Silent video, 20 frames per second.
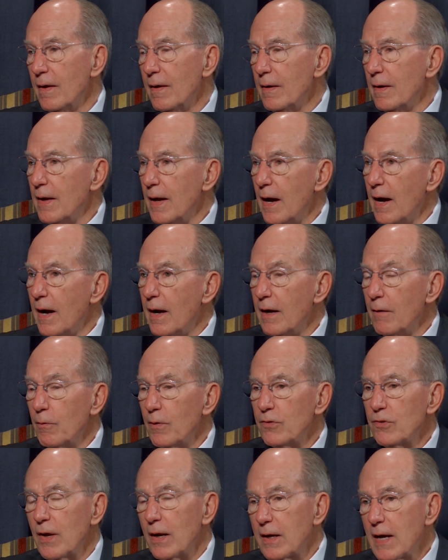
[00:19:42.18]
It
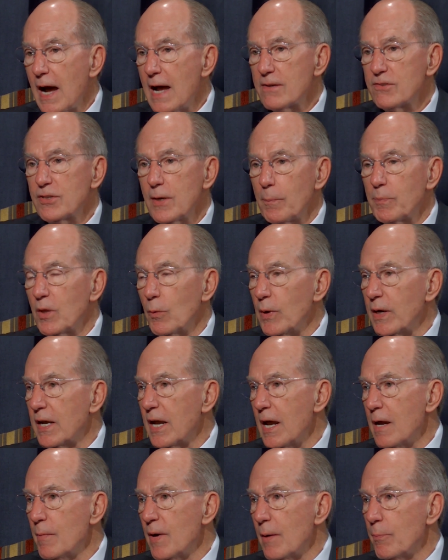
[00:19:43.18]
was a concept that we
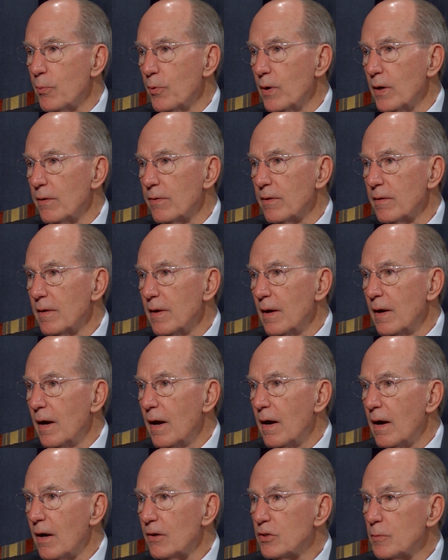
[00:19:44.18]
came up with
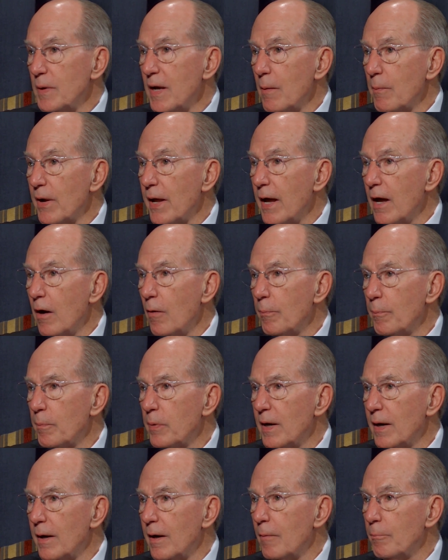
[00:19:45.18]
to be able to
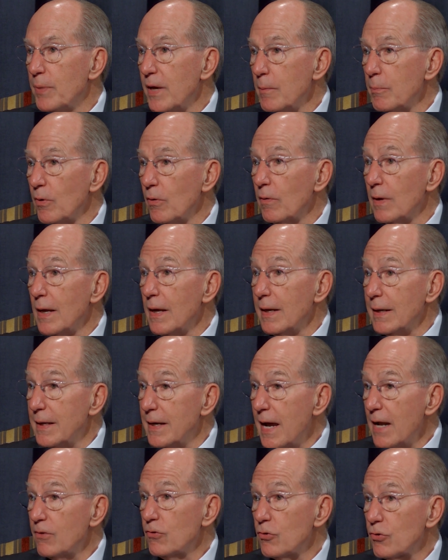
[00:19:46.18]
help people
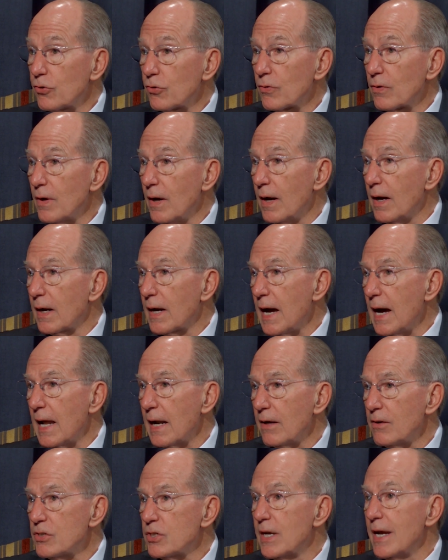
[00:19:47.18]
get to
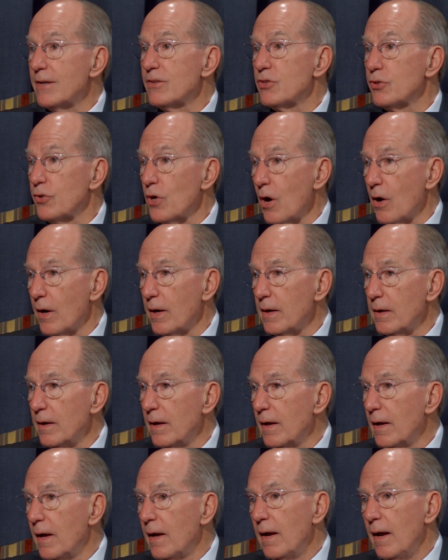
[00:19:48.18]
college, get started,
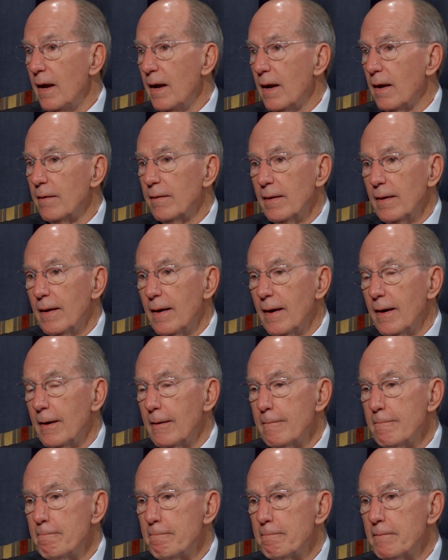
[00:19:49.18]
and
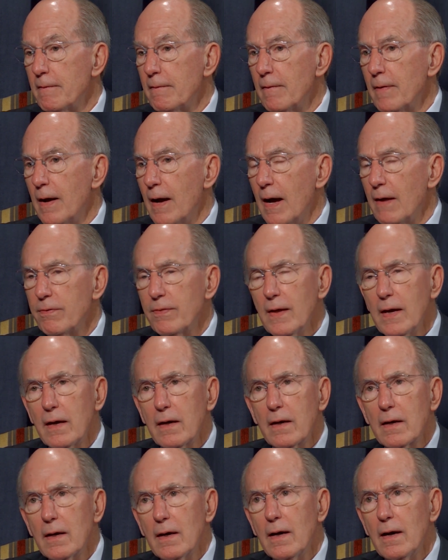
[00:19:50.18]
I think
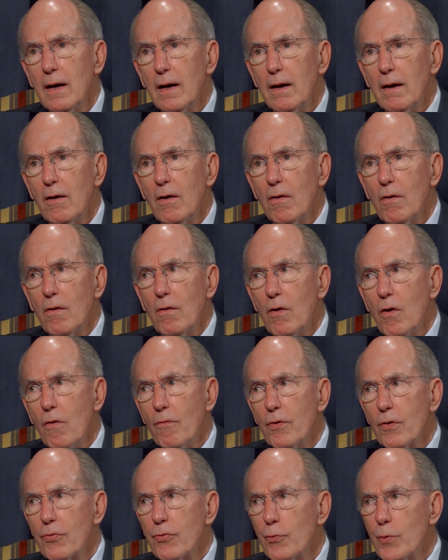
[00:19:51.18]

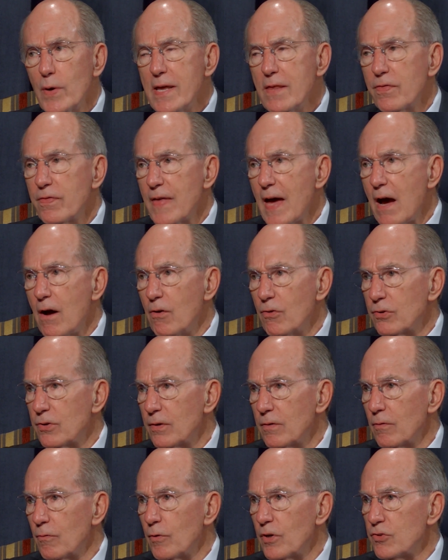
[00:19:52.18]
over
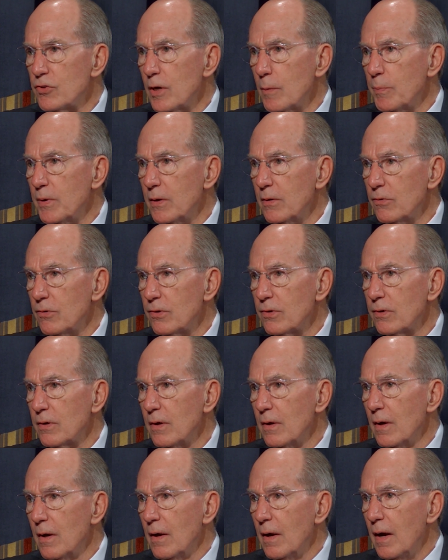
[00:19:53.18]
3,000 recipients
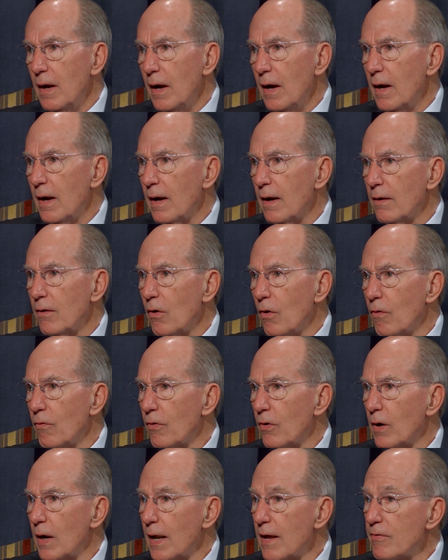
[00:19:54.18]
and
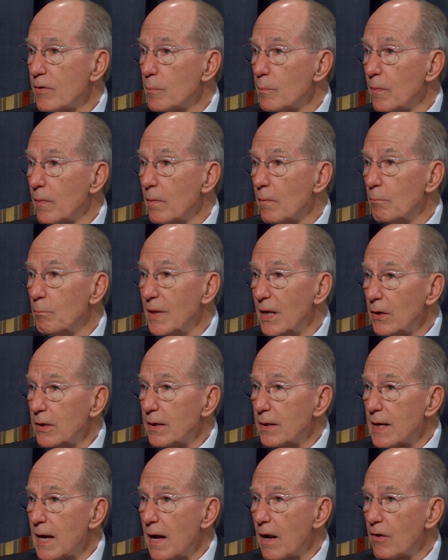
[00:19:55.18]
over $11
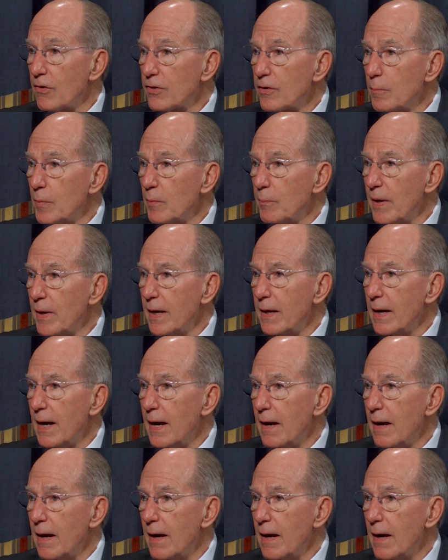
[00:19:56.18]
million have been paid out.